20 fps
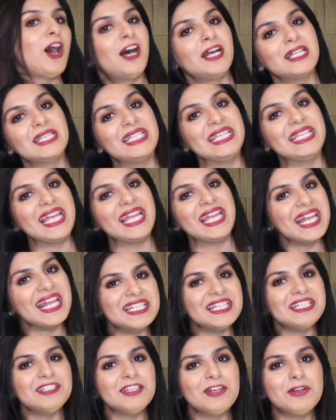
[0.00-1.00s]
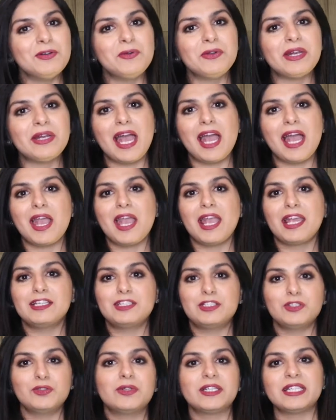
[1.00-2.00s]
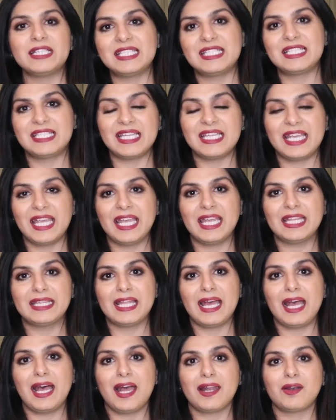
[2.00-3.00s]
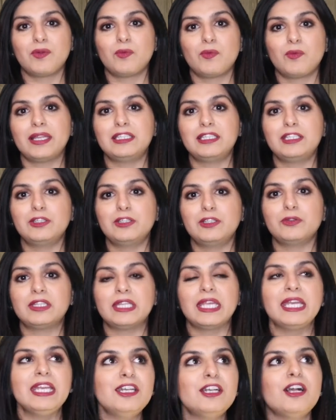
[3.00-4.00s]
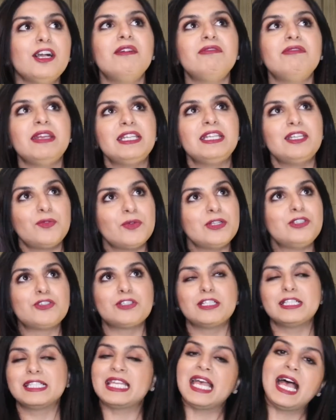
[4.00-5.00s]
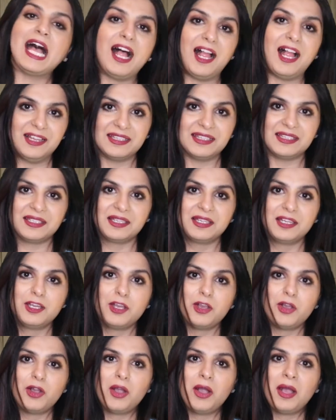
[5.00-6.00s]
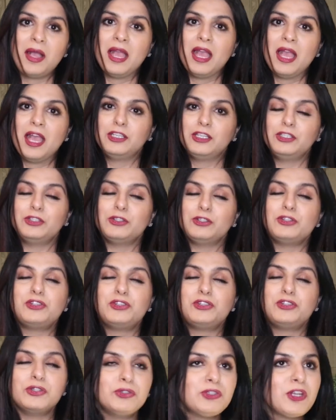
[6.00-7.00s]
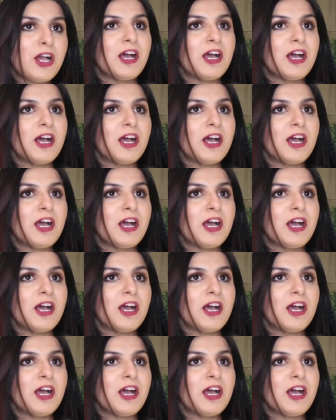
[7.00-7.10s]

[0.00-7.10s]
on the ending note, I do want to say that when you think of individuals' health, you do